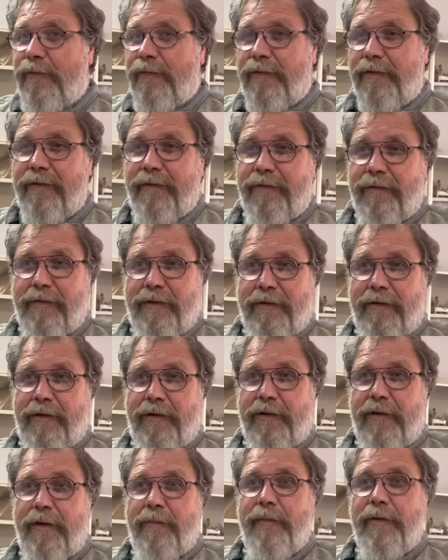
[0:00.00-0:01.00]
the, the, you
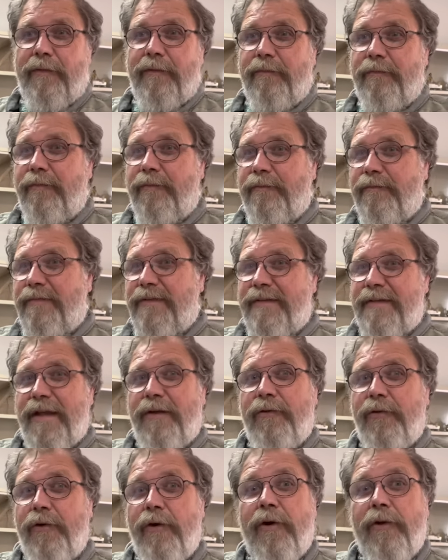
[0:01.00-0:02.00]
know, they've been
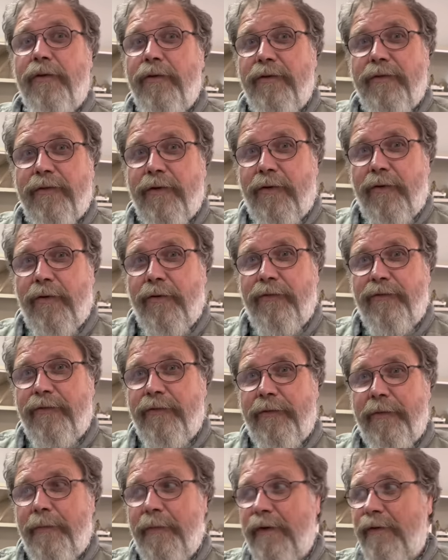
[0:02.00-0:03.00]
selling all this gold
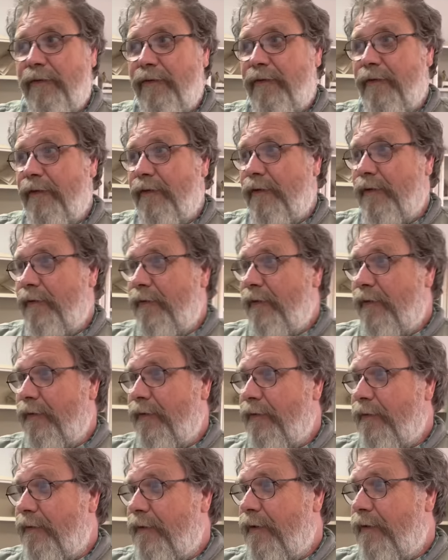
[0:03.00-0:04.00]
from the mints here in, in
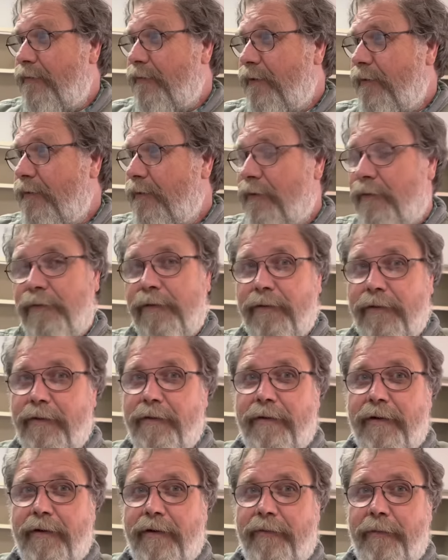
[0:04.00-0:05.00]
the country, you know, the,
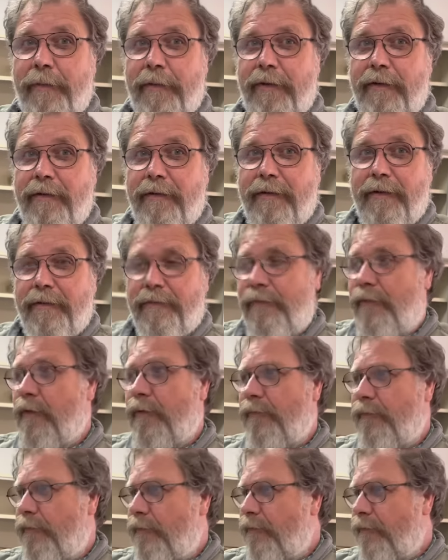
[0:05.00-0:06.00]
mm-hmm. the government.
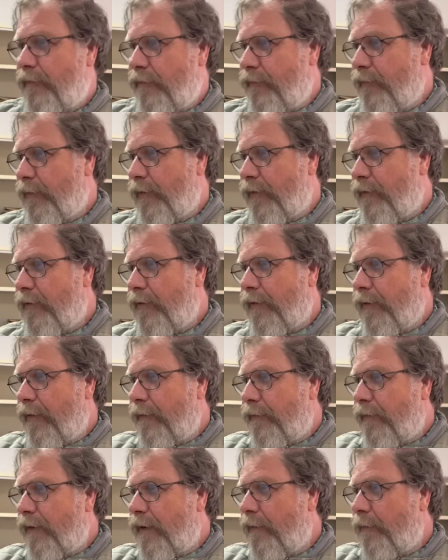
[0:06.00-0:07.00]
Well, if you want to call
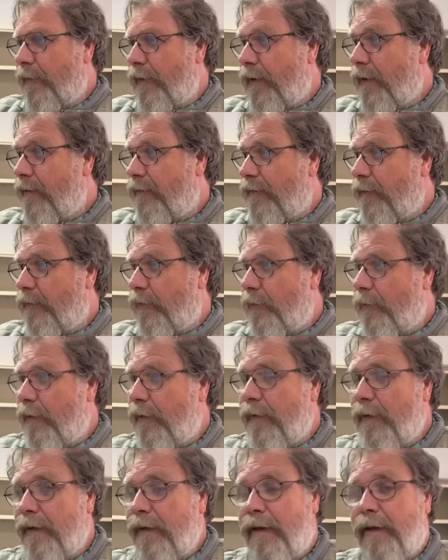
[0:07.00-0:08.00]
that the government, I guess it would
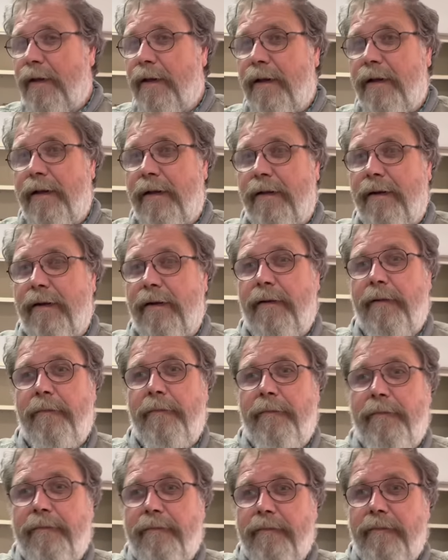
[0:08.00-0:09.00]
be.
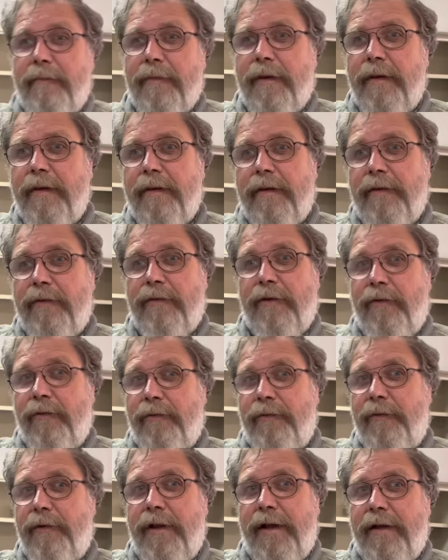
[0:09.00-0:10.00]
Um, so
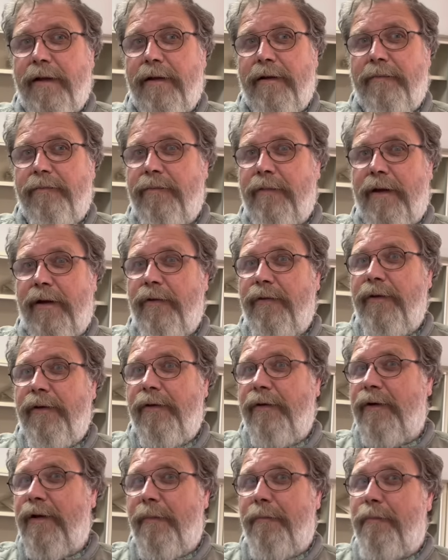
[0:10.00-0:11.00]
they're not going to, I don't think
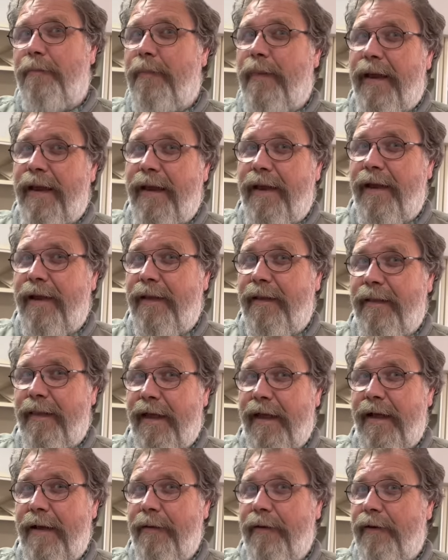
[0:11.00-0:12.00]
they're going to ban
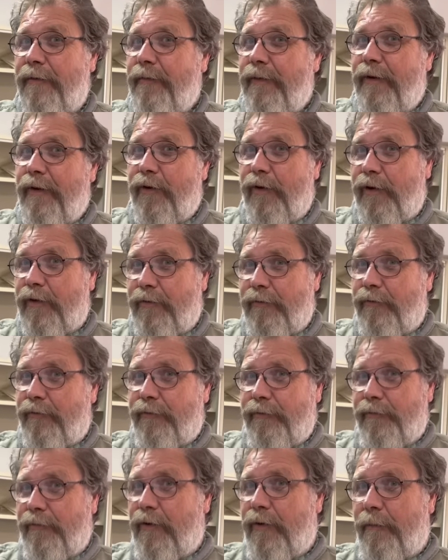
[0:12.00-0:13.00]
that or,
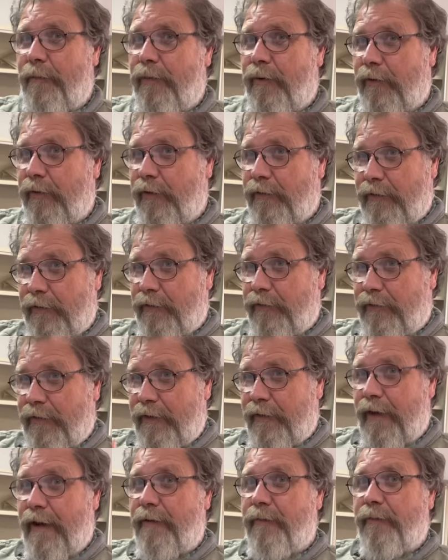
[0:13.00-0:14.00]
or pull, you know, say,
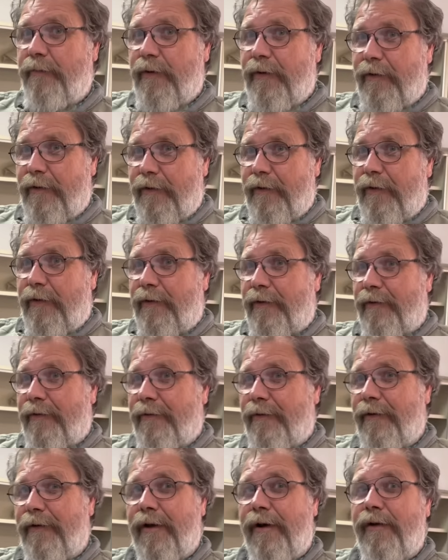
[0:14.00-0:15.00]
hey,
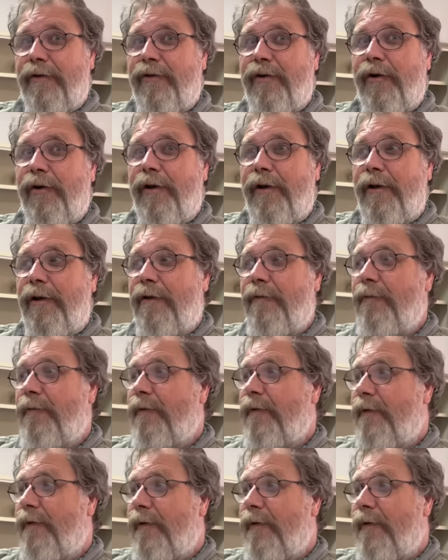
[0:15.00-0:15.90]
you got to turn it in.